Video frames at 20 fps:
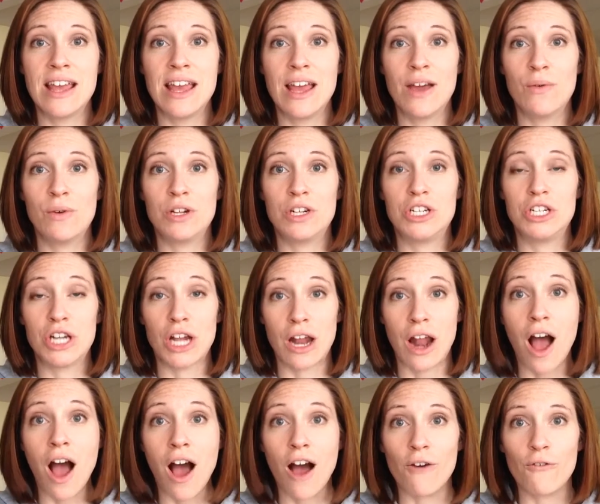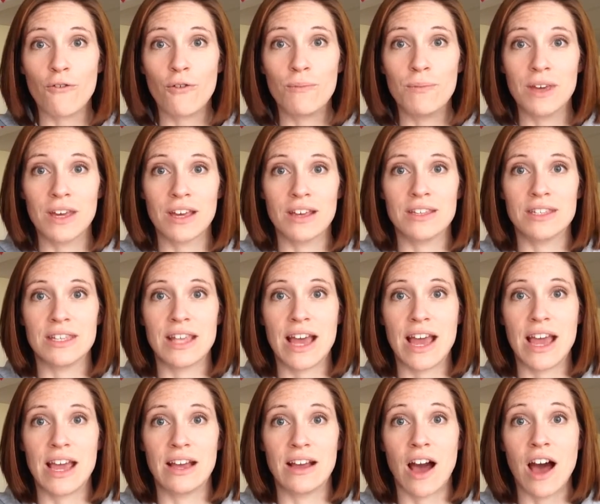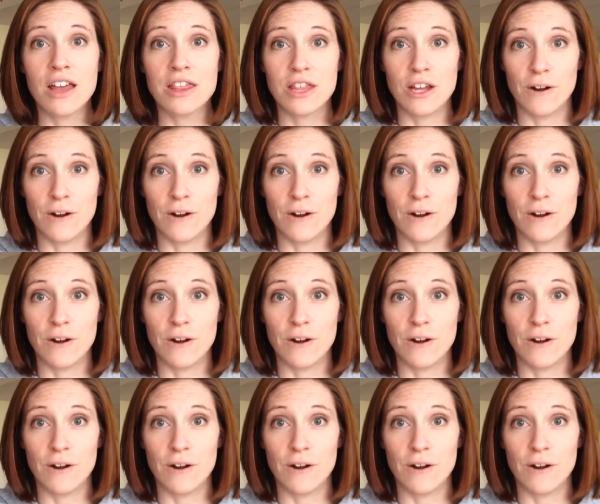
it would shut off because they got